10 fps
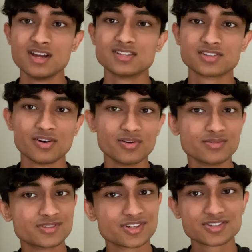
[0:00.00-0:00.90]
So
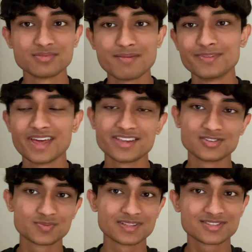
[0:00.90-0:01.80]
just remember that you
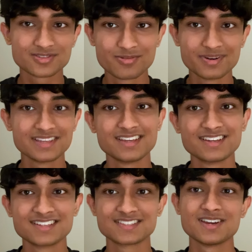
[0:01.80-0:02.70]
spent so many
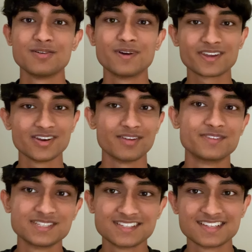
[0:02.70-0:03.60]
years working on for
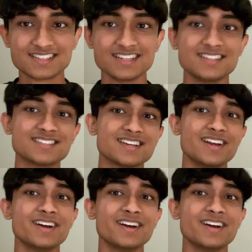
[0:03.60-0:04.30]
GCSEs.